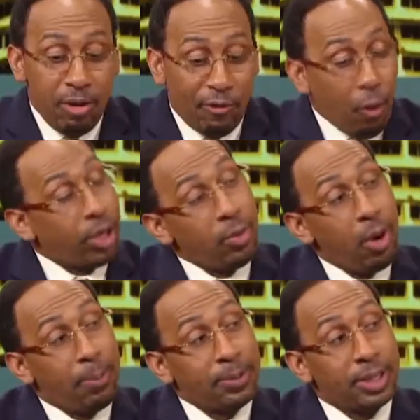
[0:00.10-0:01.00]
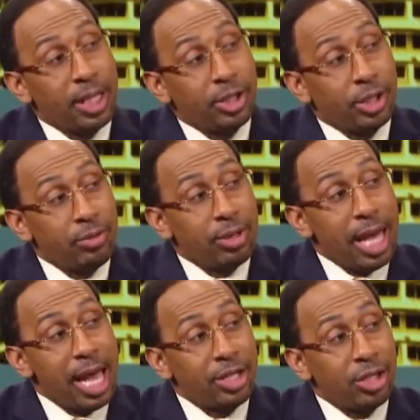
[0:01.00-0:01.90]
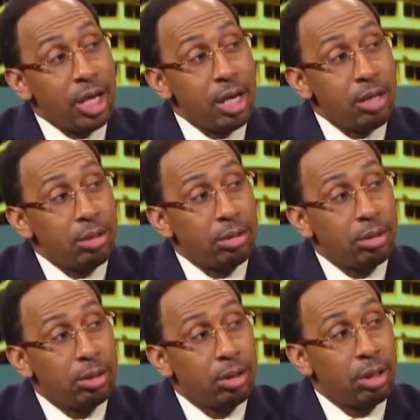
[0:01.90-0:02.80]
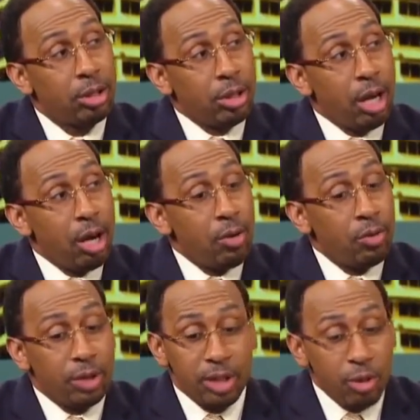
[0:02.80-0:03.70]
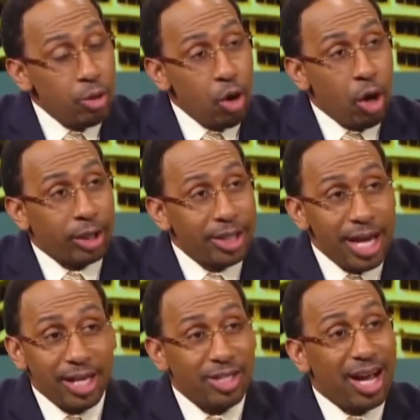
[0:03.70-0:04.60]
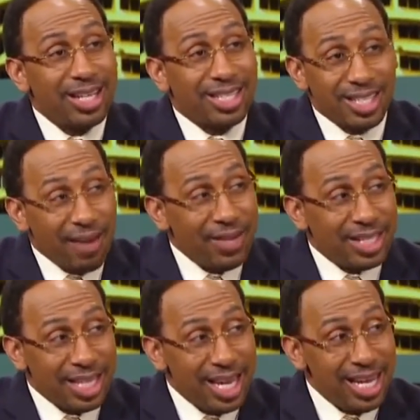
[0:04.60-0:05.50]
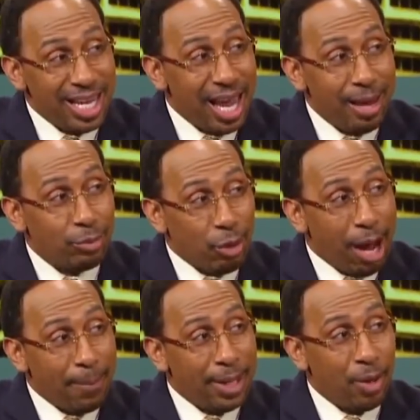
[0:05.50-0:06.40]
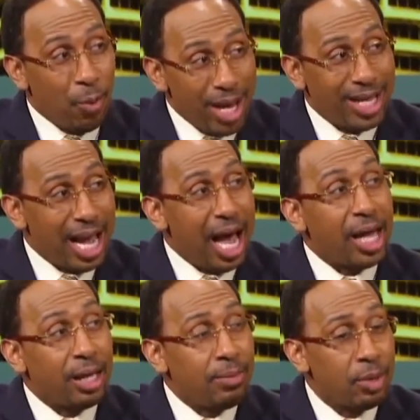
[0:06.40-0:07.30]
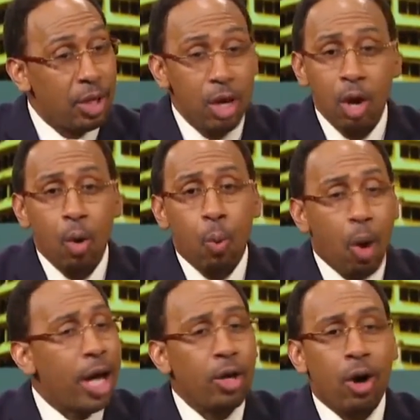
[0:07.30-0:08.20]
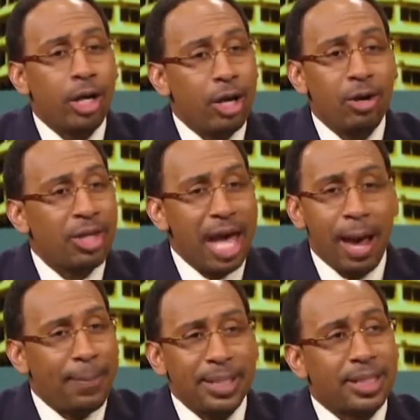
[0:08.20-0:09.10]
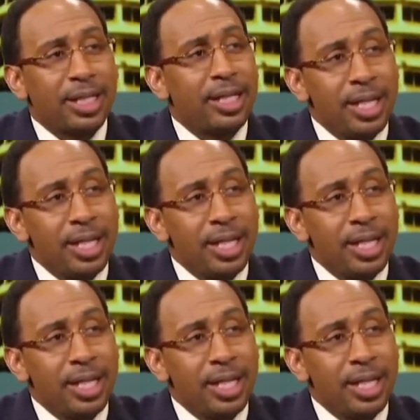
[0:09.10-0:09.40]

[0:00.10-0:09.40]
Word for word: 41% shooting last year. You know, New York Knicks, a 17-game drop in the win column. What on earth happened to the